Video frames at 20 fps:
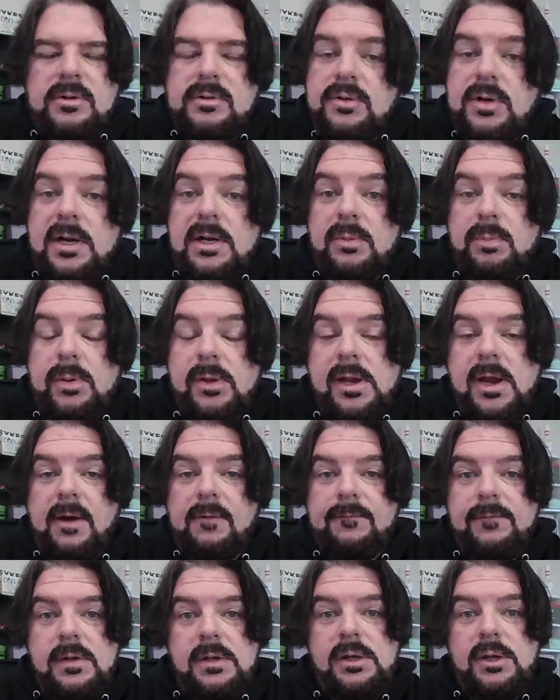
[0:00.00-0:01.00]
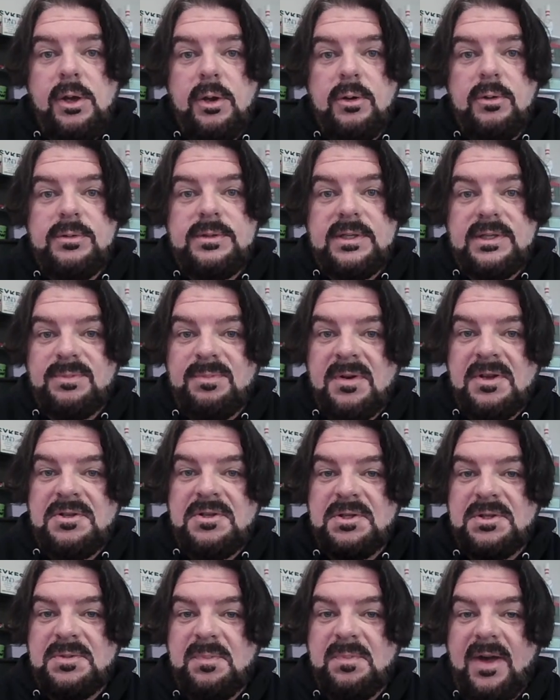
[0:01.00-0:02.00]
I try to put out videos as
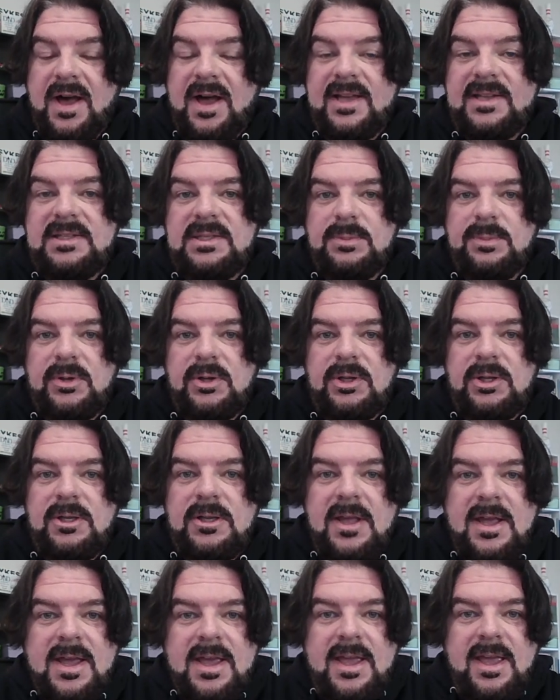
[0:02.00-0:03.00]
much as possible.